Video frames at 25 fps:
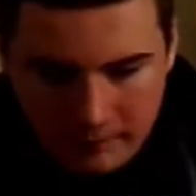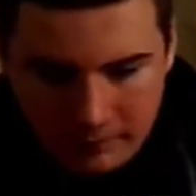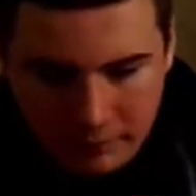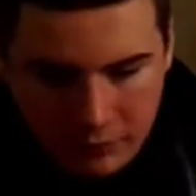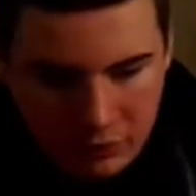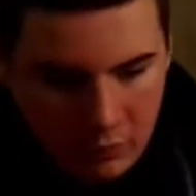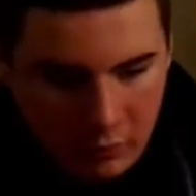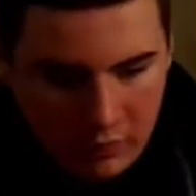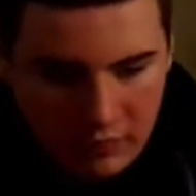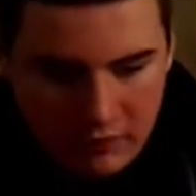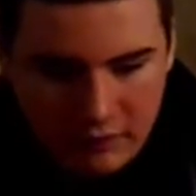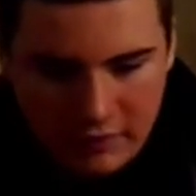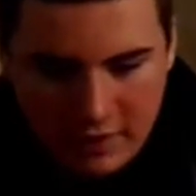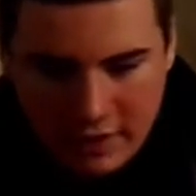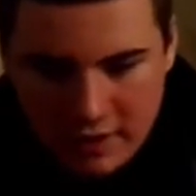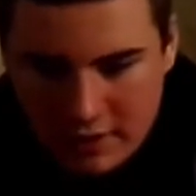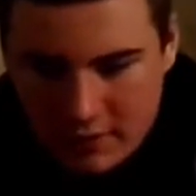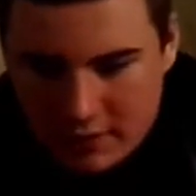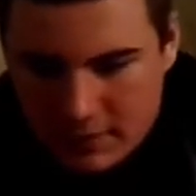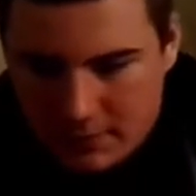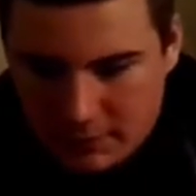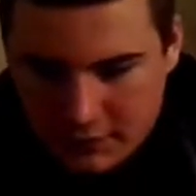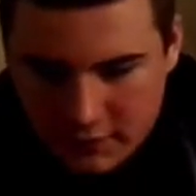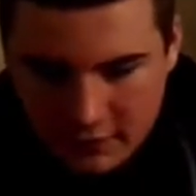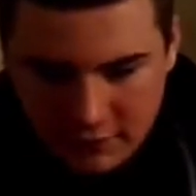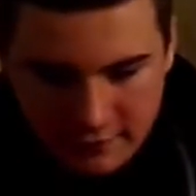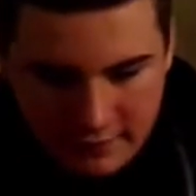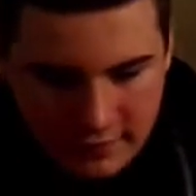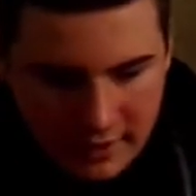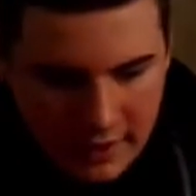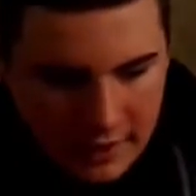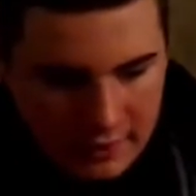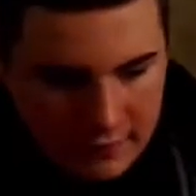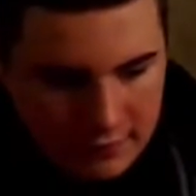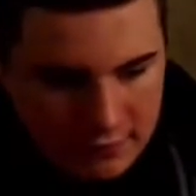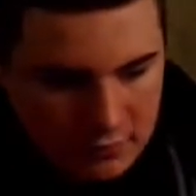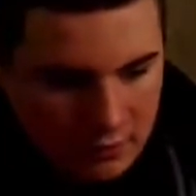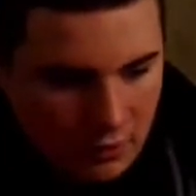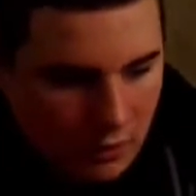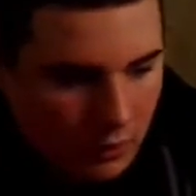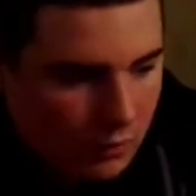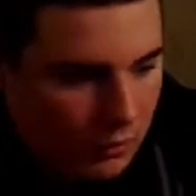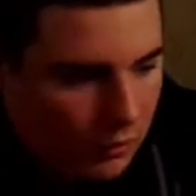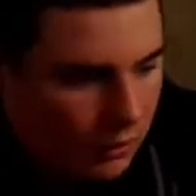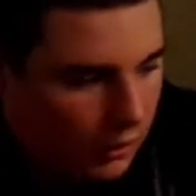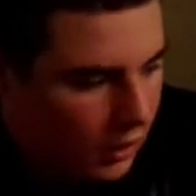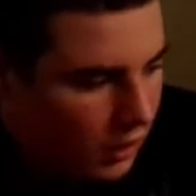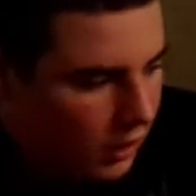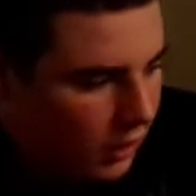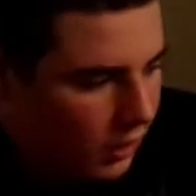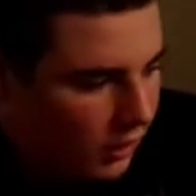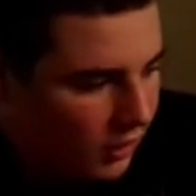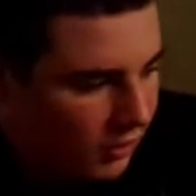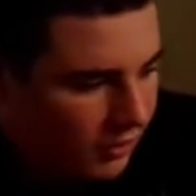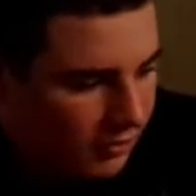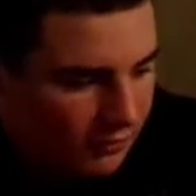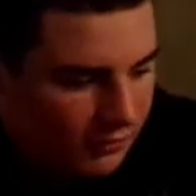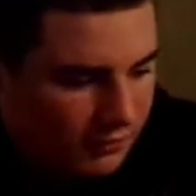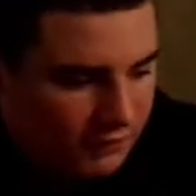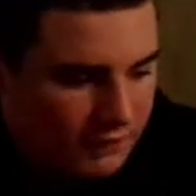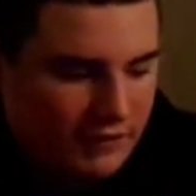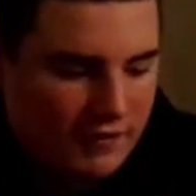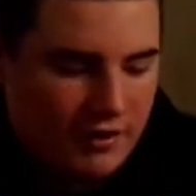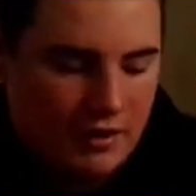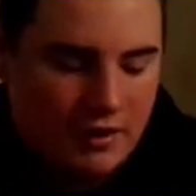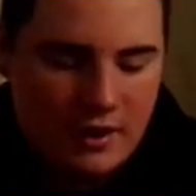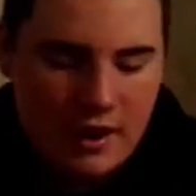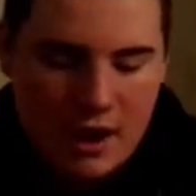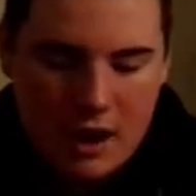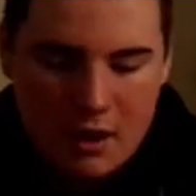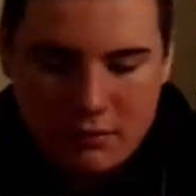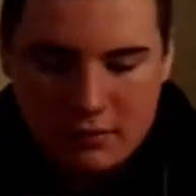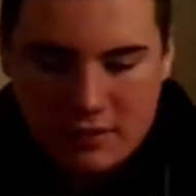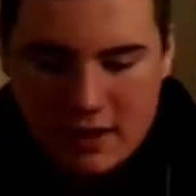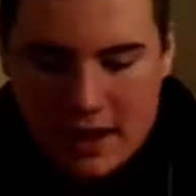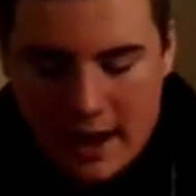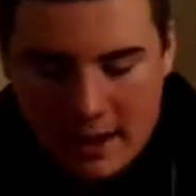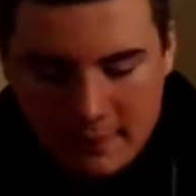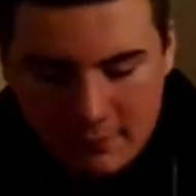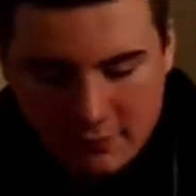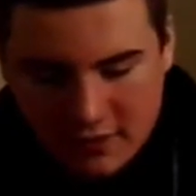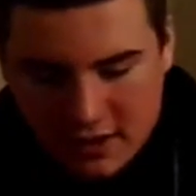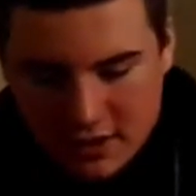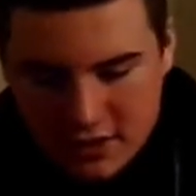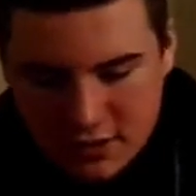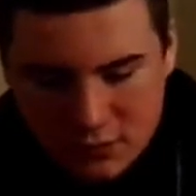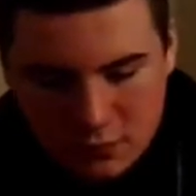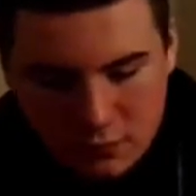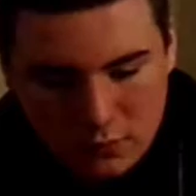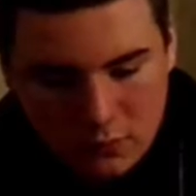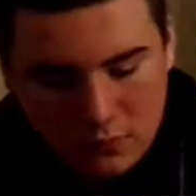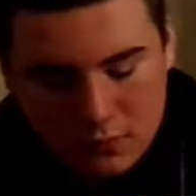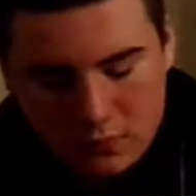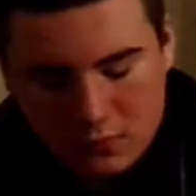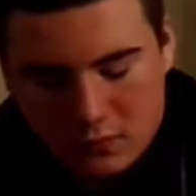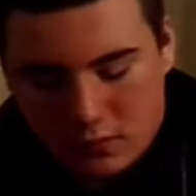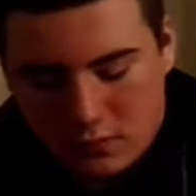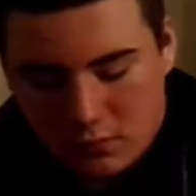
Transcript: We figured out a place for that. So we figured out time schedules.